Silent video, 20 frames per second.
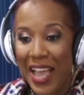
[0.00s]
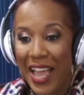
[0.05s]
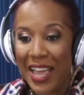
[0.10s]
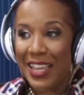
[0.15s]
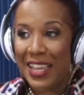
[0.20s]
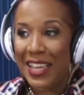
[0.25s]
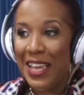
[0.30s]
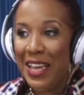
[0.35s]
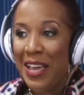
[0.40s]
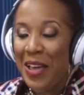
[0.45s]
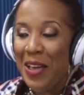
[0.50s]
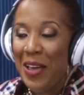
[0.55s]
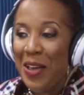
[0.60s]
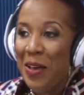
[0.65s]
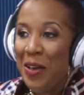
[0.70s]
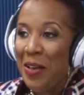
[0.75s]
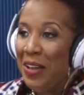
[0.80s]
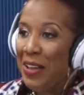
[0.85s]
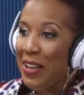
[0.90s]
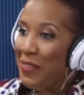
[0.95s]
I
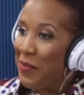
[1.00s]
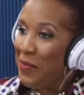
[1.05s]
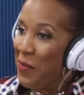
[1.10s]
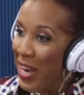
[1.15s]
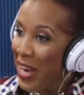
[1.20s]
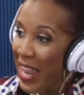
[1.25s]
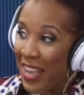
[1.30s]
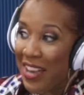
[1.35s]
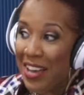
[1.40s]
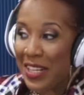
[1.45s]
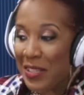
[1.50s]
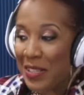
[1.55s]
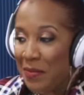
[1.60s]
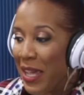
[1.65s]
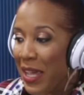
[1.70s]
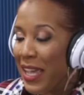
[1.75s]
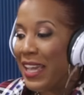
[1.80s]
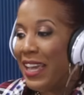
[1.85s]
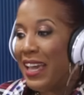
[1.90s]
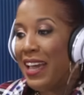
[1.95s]
cut
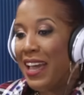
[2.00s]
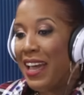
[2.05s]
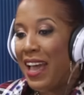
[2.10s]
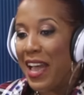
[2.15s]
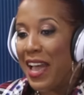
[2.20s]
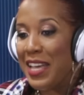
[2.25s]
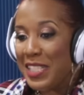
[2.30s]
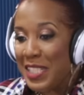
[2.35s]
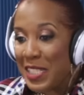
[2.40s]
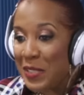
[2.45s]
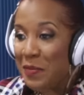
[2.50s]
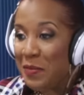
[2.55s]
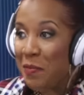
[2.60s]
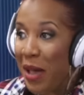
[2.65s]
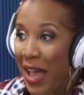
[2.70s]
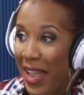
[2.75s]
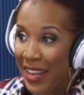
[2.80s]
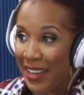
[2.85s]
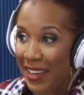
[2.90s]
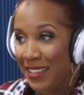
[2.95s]
my hair, I
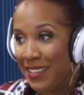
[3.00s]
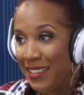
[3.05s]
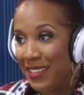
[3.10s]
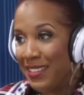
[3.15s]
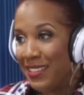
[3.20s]
smile.